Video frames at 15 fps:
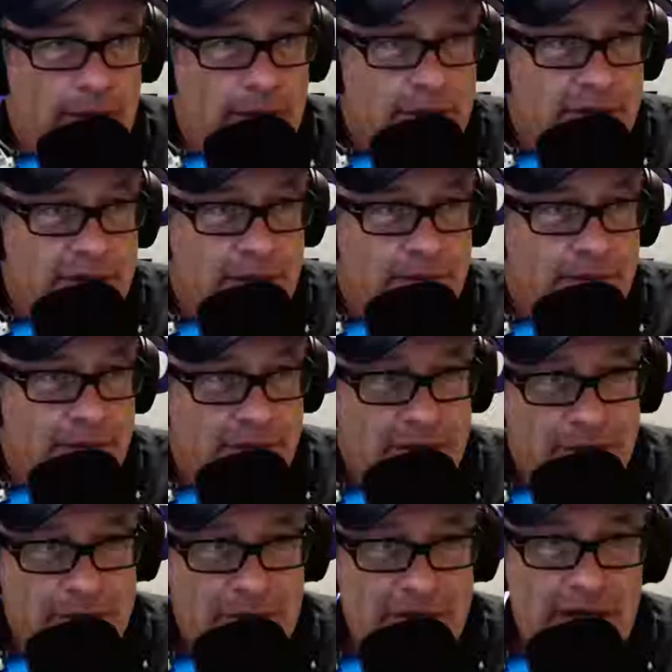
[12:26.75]

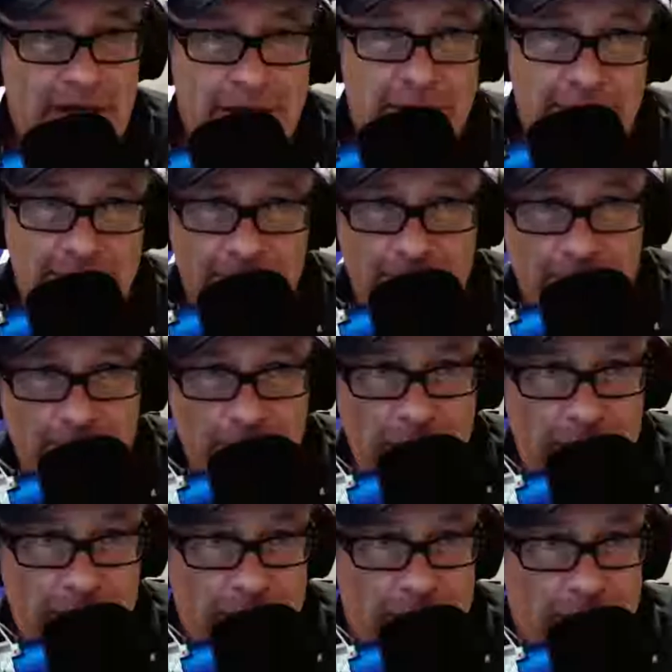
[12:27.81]
something's got to give,
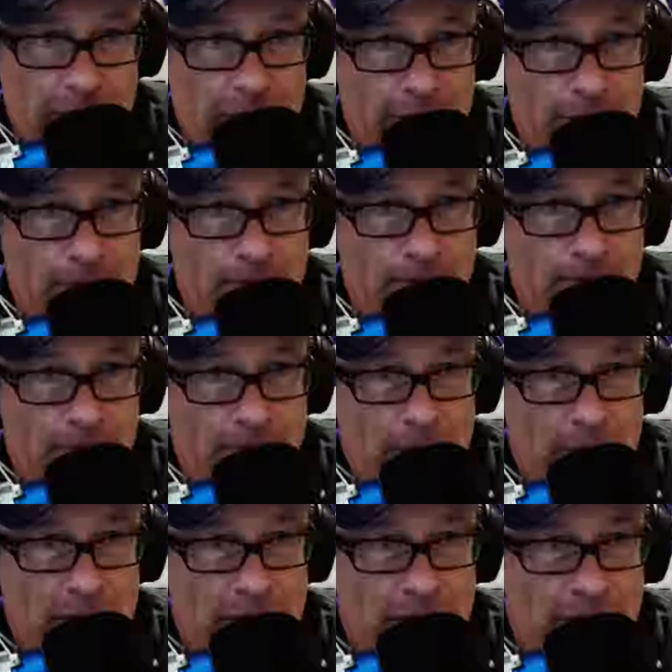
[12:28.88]
and I
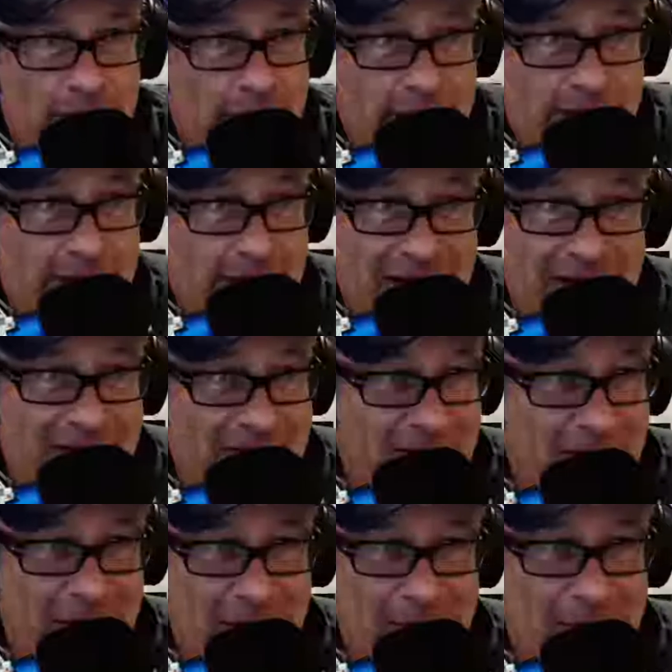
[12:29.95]
mean, like I said,
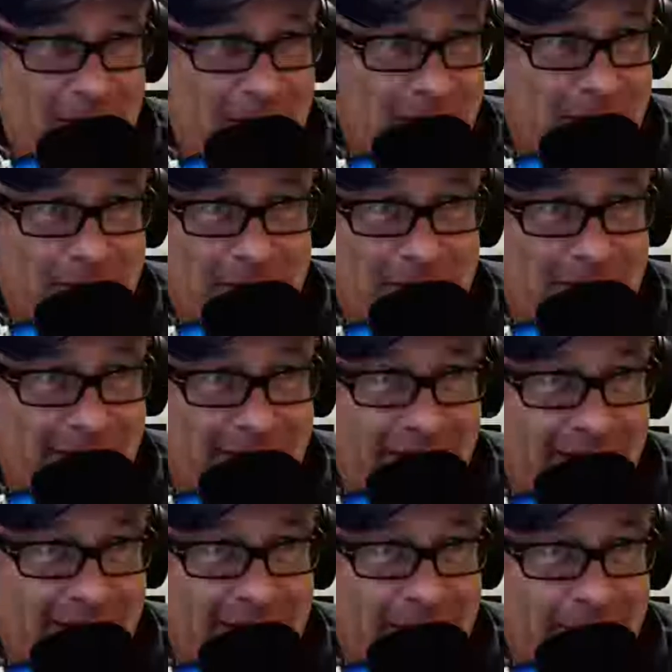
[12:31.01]
even in America, but
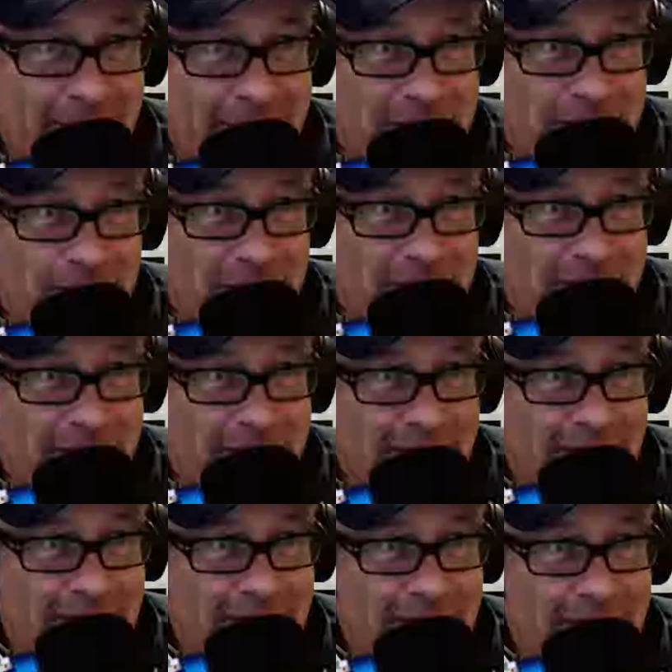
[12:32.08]
I can't imagine what
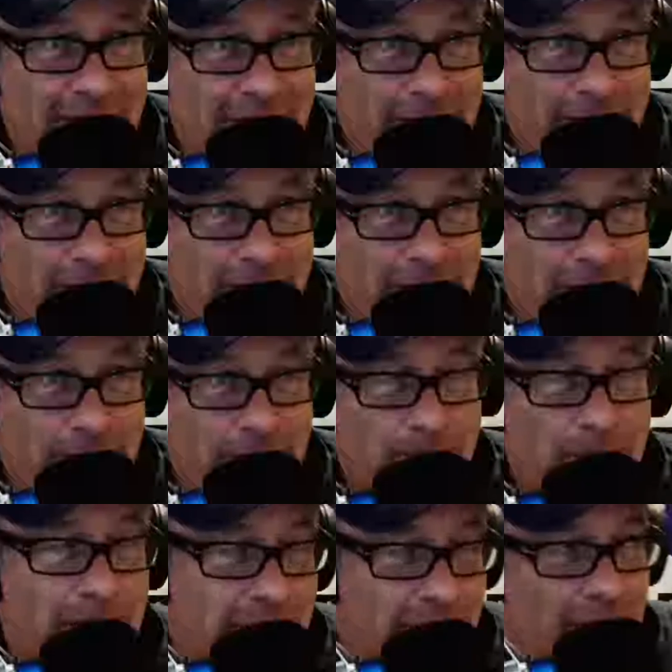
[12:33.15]

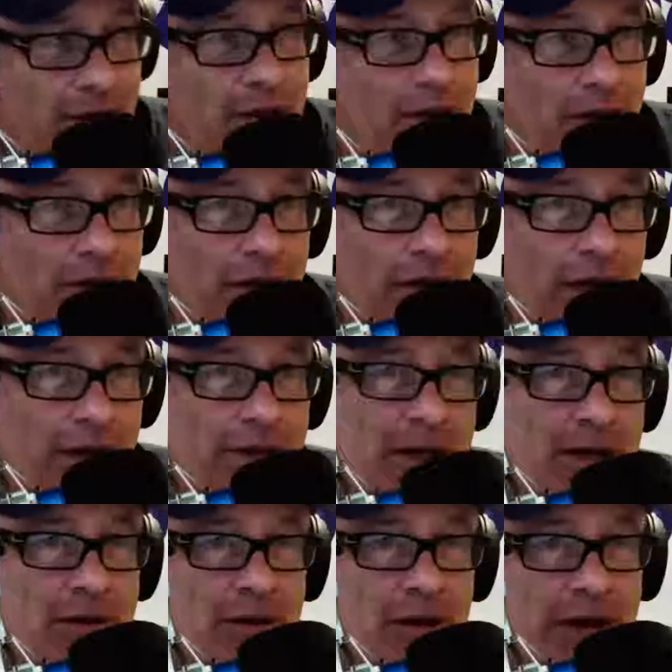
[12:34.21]
But you got to
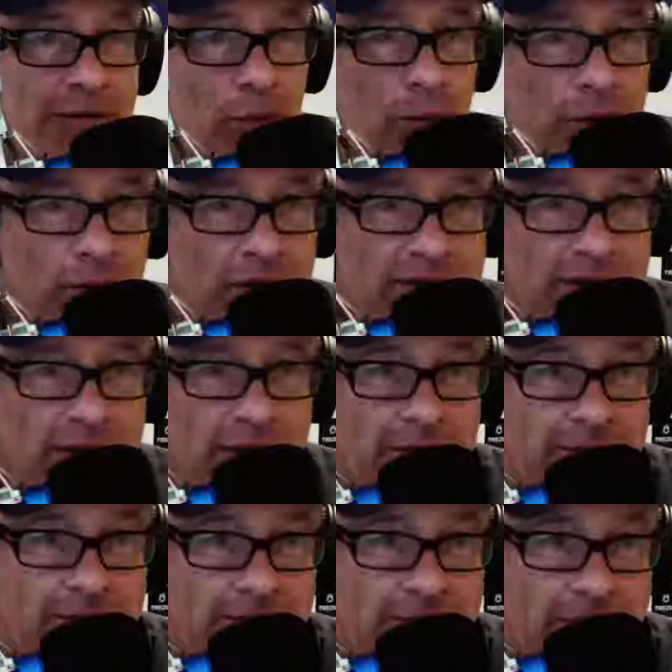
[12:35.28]
think that everyone wants to
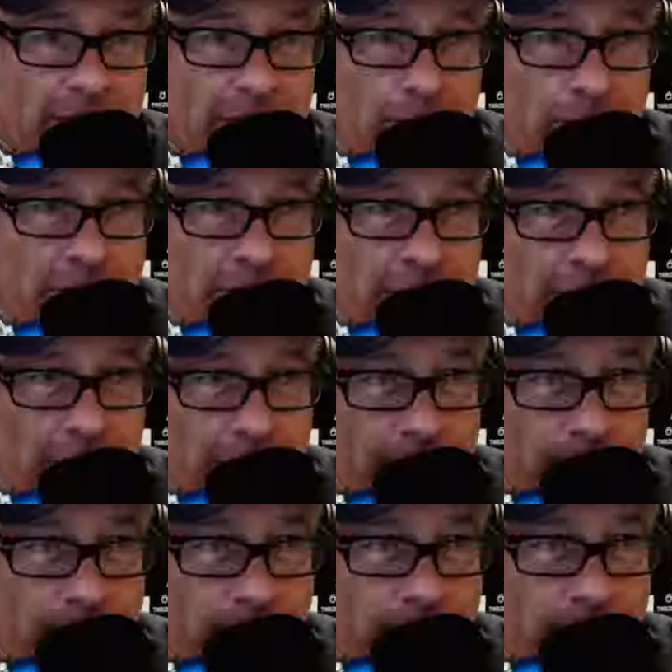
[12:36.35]
live in Orange County.
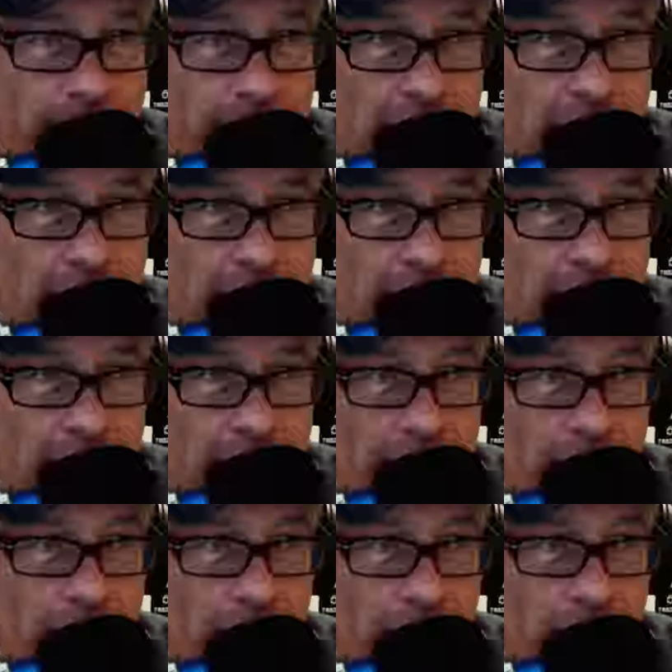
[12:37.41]

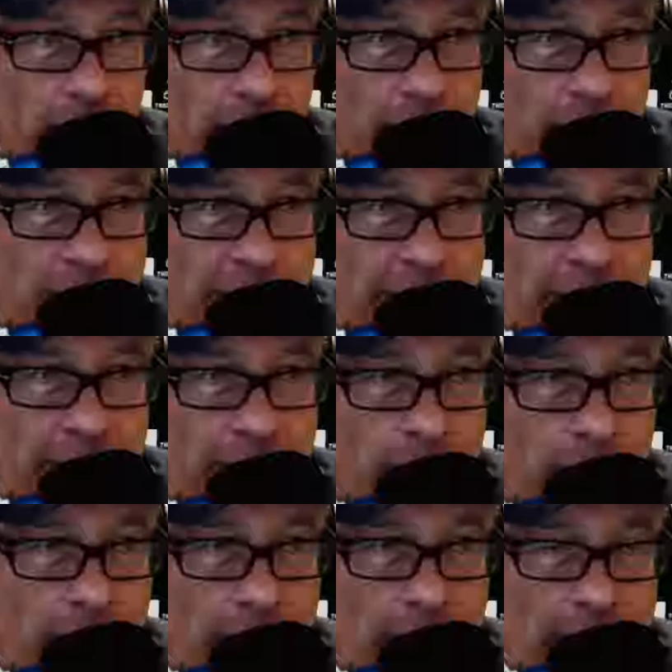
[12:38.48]
We're in Orange County
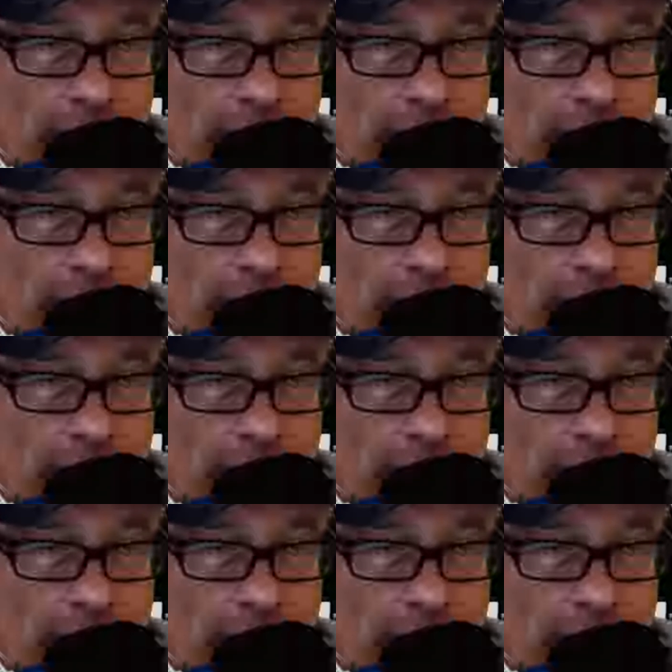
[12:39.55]
where